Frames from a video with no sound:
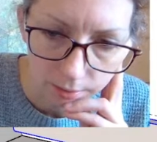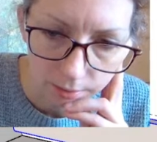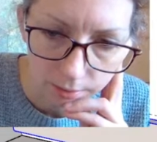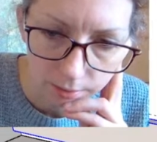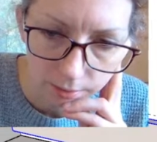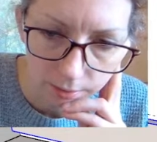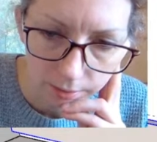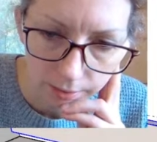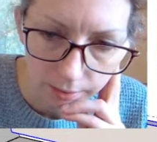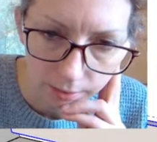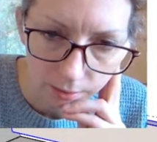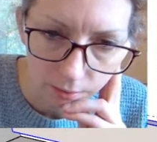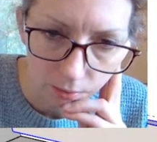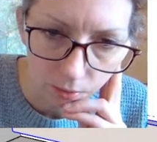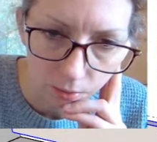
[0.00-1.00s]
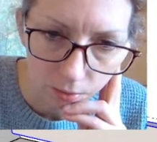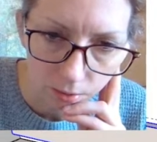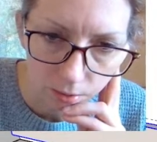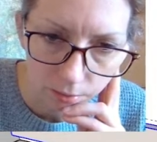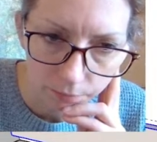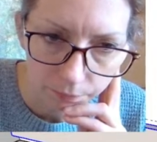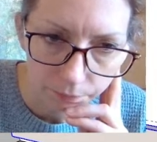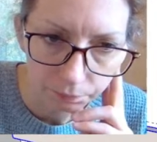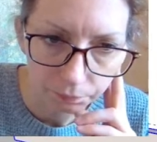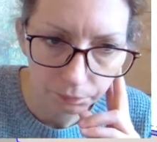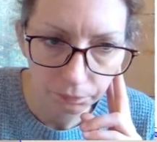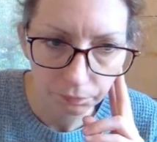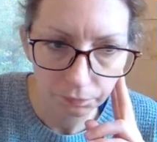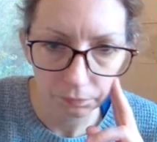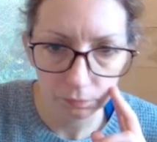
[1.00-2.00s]
select all,
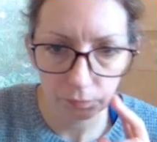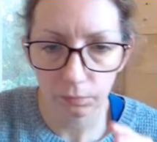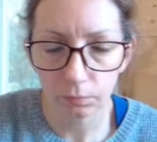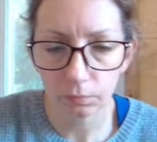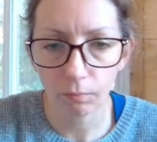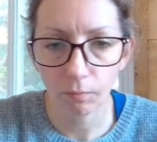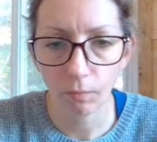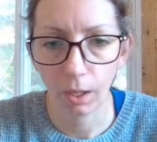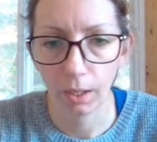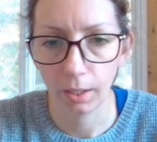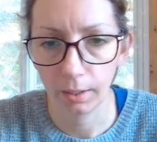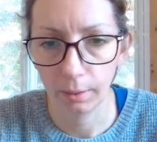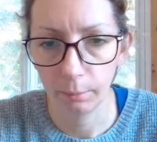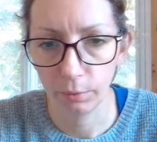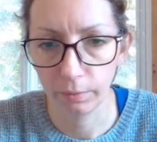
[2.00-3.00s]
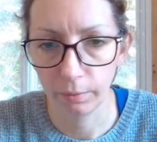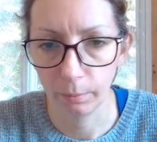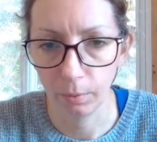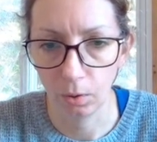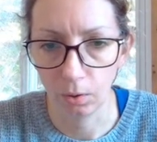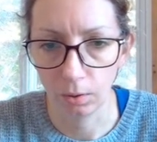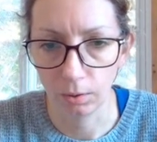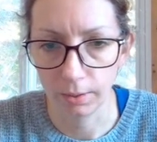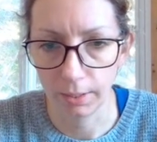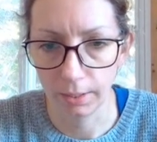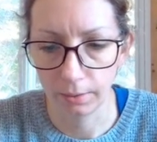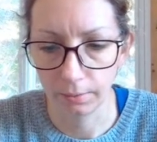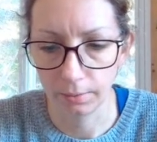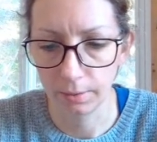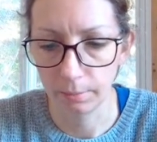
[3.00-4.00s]
and I'm going to move them all
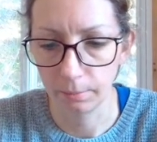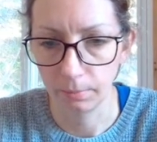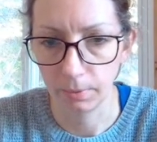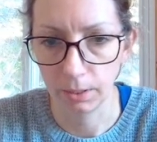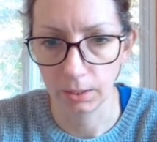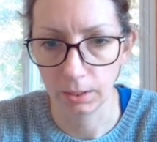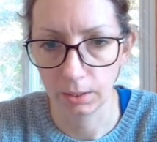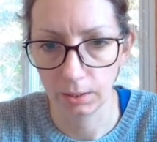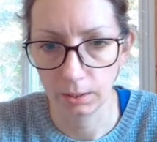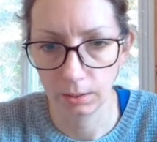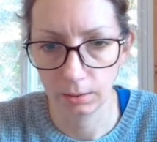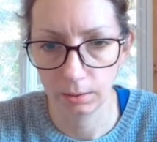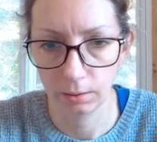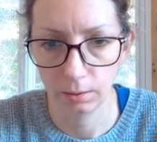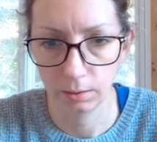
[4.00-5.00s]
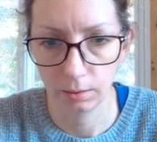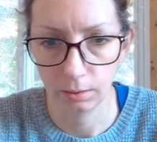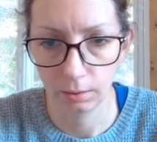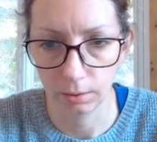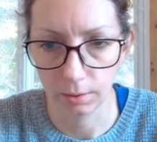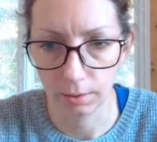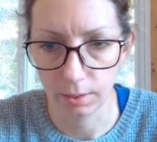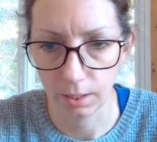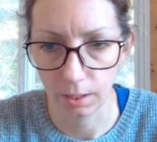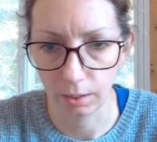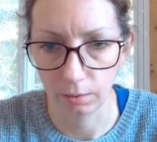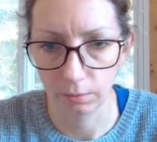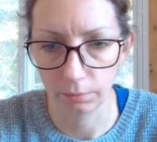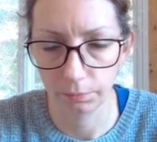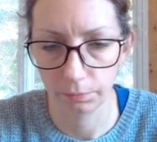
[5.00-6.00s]
down to meet this tile.